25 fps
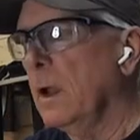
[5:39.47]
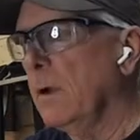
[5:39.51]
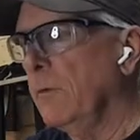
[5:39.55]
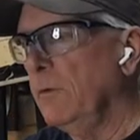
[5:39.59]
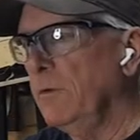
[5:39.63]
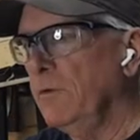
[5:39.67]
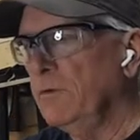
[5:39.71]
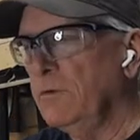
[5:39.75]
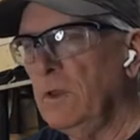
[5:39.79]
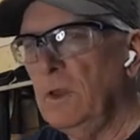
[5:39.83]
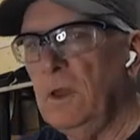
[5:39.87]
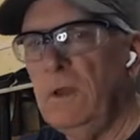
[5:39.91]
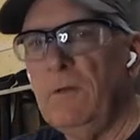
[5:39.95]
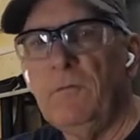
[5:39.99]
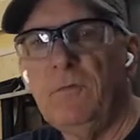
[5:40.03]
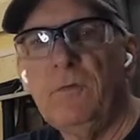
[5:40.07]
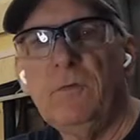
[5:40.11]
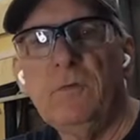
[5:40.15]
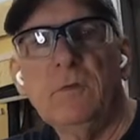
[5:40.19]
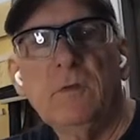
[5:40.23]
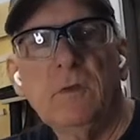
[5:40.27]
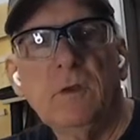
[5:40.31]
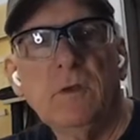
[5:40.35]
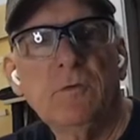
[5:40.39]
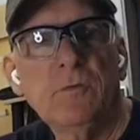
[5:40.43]
received
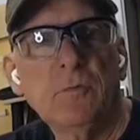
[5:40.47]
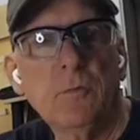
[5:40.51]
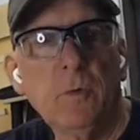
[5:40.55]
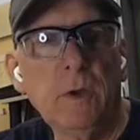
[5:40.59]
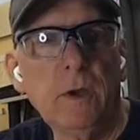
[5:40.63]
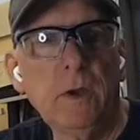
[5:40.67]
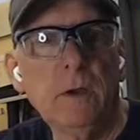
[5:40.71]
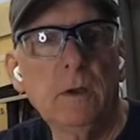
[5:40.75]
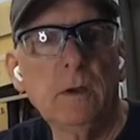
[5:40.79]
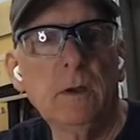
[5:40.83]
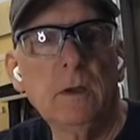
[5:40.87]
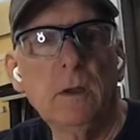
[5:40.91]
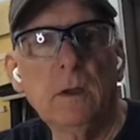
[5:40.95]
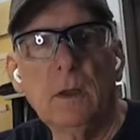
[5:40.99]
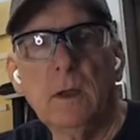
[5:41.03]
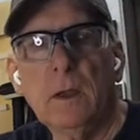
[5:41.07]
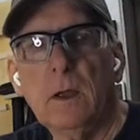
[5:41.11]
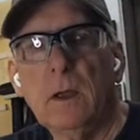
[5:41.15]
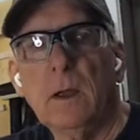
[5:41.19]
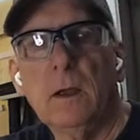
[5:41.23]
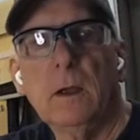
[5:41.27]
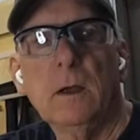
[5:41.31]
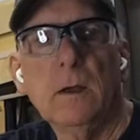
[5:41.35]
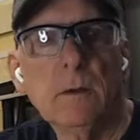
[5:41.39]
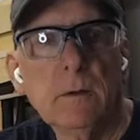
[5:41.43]
this week
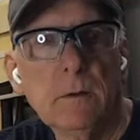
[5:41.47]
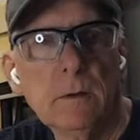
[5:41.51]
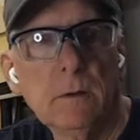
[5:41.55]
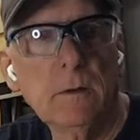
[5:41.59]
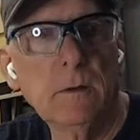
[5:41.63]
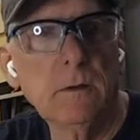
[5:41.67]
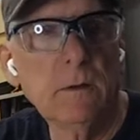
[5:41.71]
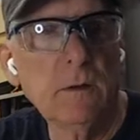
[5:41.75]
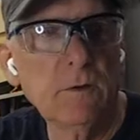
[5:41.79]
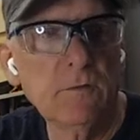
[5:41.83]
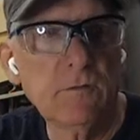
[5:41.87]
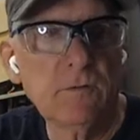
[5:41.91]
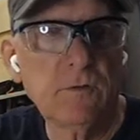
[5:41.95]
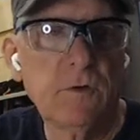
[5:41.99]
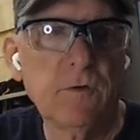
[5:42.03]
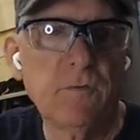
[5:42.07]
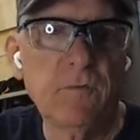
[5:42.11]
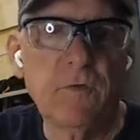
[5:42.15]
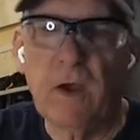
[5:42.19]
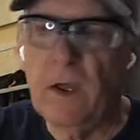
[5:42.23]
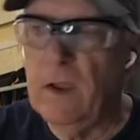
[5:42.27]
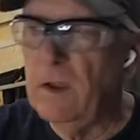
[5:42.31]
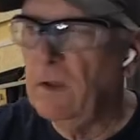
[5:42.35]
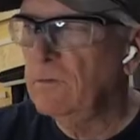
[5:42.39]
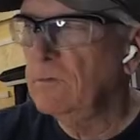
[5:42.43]
this
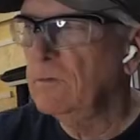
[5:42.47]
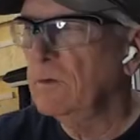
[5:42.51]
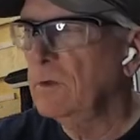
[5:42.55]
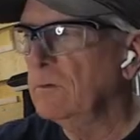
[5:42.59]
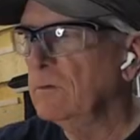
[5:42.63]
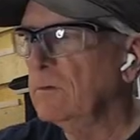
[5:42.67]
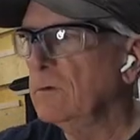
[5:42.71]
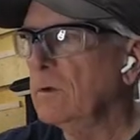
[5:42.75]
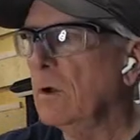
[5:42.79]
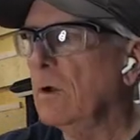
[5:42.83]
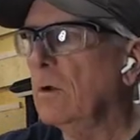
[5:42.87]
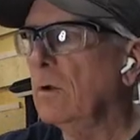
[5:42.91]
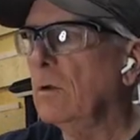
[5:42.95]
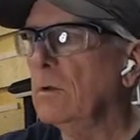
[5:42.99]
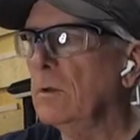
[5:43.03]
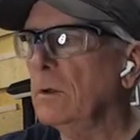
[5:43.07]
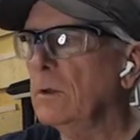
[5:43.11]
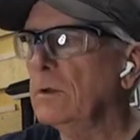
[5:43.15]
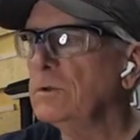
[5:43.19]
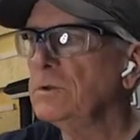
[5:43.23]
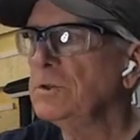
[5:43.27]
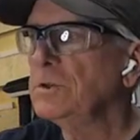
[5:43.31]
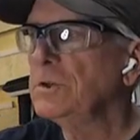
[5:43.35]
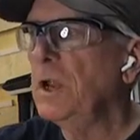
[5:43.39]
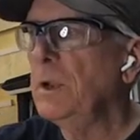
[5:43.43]
device. It's called
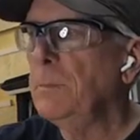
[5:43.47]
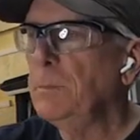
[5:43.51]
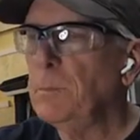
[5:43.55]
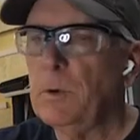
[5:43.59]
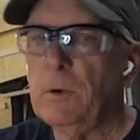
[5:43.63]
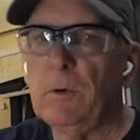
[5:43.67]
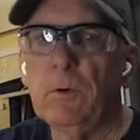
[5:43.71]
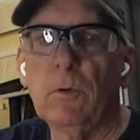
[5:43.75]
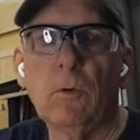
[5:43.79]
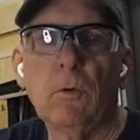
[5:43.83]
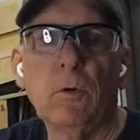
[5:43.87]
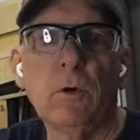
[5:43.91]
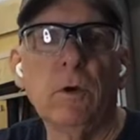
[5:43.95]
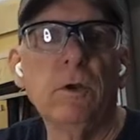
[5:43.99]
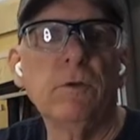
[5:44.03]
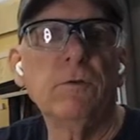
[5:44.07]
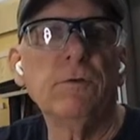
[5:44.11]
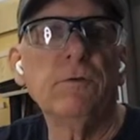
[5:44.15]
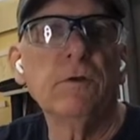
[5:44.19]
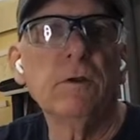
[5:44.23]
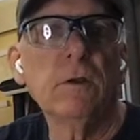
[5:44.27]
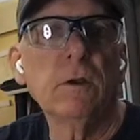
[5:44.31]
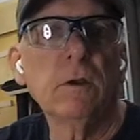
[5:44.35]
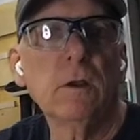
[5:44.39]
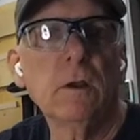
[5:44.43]
a Shaper
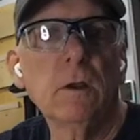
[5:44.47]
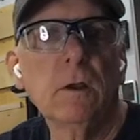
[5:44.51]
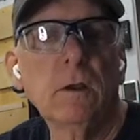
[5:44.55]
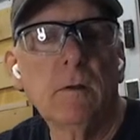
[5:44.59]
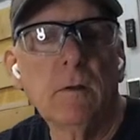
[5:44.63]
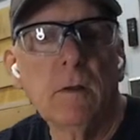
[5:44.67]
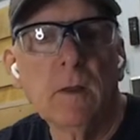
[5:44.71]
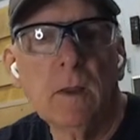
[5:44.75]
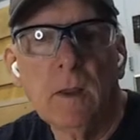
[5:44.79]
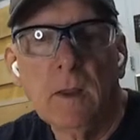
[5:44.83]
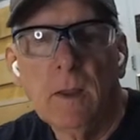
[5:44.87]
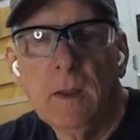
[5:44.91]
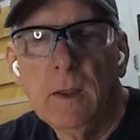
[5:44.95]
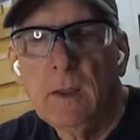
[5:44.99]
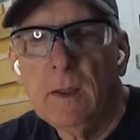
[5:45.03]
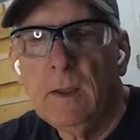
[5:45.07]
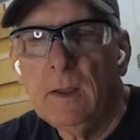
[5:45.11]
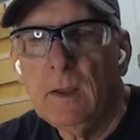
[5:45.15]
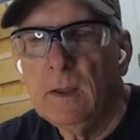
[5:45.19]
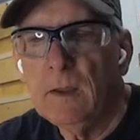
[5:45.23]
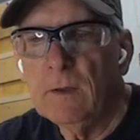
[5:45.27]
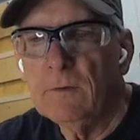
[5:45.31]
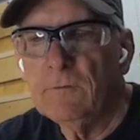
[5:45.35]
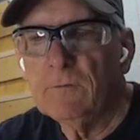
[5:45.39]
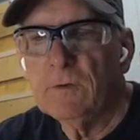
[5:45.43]
Origin.
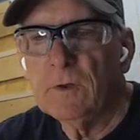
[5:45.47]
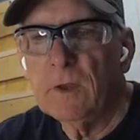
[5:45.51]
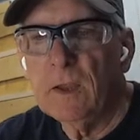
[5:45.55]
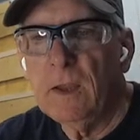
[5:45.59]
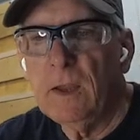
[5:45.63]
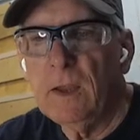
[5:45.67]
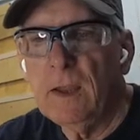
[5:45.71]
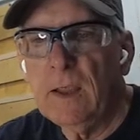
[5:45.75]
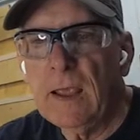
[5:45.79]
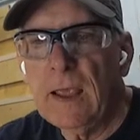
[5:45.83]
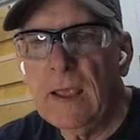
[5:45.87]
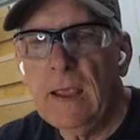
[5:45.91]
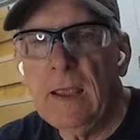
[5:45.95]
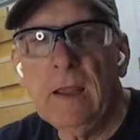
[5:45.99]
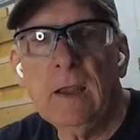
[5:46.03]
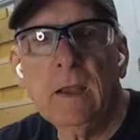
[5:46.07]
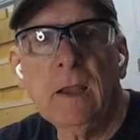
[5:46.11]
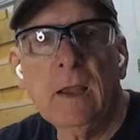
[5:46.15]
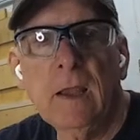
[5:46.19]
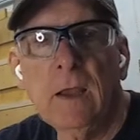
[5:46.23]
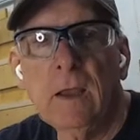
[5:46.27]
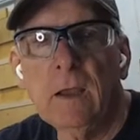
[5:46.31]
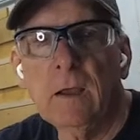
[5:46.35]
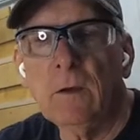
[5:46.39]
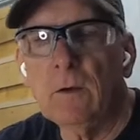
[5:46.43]
It's a
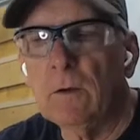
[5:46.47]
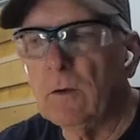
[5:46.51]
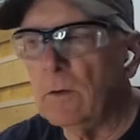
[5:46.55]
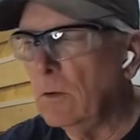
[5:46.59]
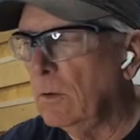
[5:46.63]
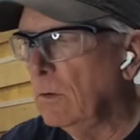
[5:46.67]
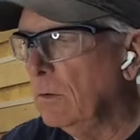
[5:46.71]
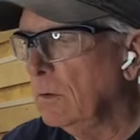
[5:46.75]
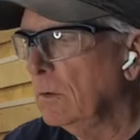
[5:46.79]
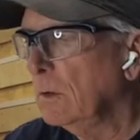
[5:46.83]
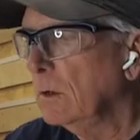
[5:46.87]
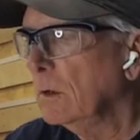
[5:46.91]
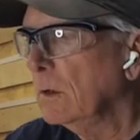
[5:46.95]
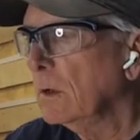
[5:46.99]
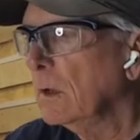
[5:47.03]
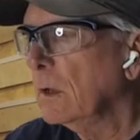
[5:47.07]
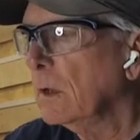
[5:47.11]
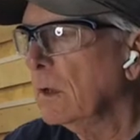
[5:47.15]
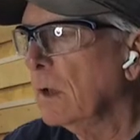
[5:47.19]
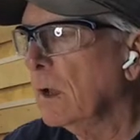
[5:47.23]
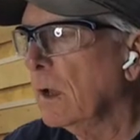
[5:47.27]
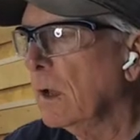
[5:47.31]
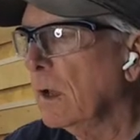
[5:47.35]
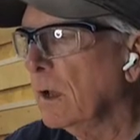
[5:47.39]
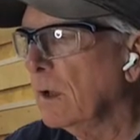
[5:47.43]
handheld
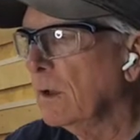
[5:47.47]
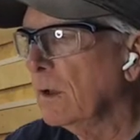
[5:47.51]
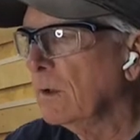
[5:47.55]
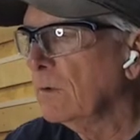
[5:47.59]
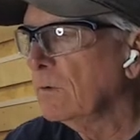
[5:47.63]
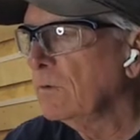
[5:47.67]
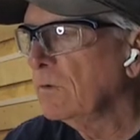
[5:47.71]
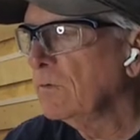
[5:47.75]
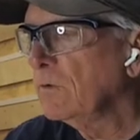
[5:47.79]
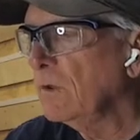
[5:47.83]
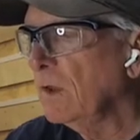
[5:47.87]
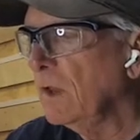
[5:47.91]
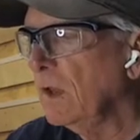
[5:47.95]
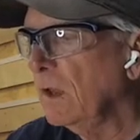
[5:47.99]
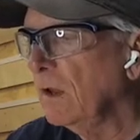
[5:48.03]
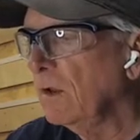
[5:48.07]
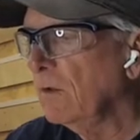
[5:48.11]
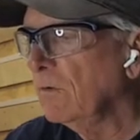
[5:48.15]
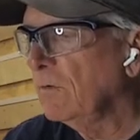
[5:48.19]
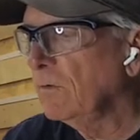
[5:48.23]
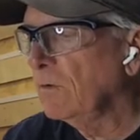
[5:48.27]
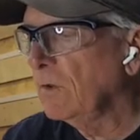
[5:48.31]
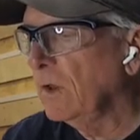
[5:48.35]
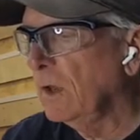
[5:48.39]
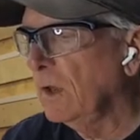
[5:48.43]

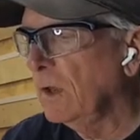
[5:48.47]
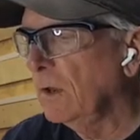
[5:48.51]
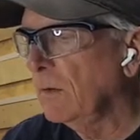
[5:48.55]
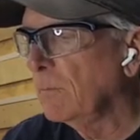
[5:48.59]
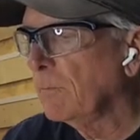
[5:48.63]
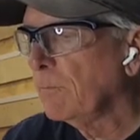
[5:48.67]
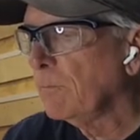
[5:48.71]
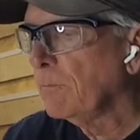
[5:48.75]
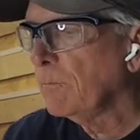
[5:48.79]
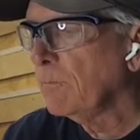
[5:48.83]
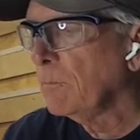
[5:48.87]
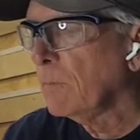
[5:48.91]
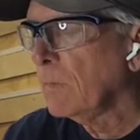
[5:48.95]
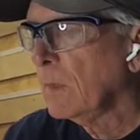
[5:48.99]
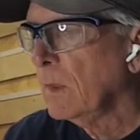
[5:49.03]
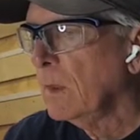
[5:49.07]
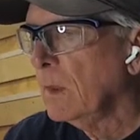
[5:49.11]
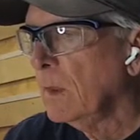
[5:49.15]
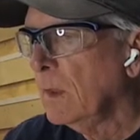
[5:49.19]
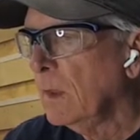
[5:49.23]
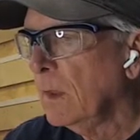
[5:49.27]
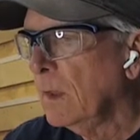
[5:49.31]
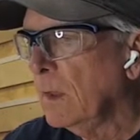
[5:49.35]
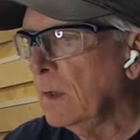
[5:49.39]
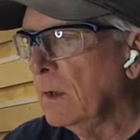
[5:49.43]
CNC.
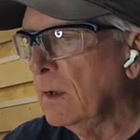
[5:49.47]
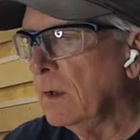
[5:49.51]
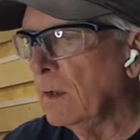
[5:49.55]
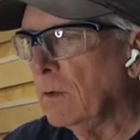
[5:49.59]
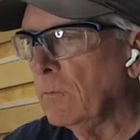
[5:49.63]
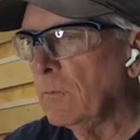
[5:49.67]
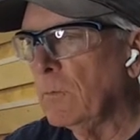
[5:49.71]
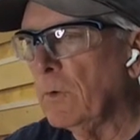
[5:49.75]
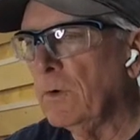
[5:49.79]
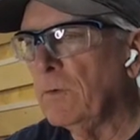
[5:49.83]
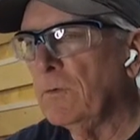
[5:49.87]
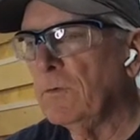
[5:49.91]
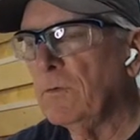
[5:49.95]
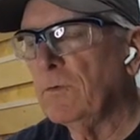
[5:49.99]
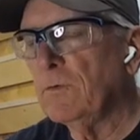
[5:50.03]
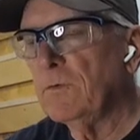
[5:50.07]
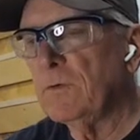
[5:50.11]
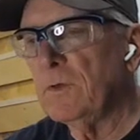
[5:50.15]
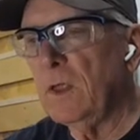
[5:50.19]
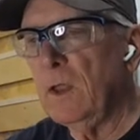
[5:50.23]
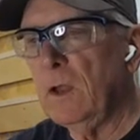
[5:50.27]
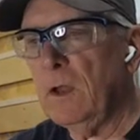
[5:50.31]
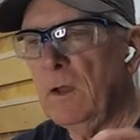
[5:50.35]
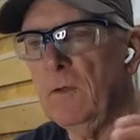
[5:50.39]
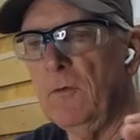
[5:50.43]
In other words,
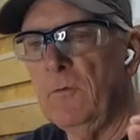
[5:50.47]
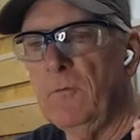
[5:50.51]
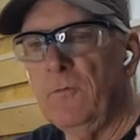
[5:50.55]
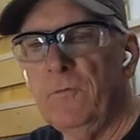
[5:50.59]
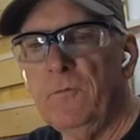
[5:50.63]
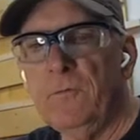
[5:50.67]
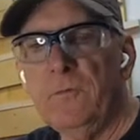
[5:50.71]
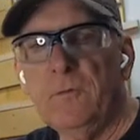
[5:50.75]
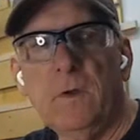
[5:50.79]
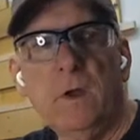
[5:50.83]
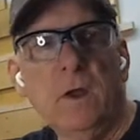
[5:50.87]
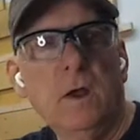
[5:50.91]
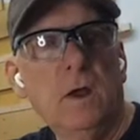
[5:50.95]
instead of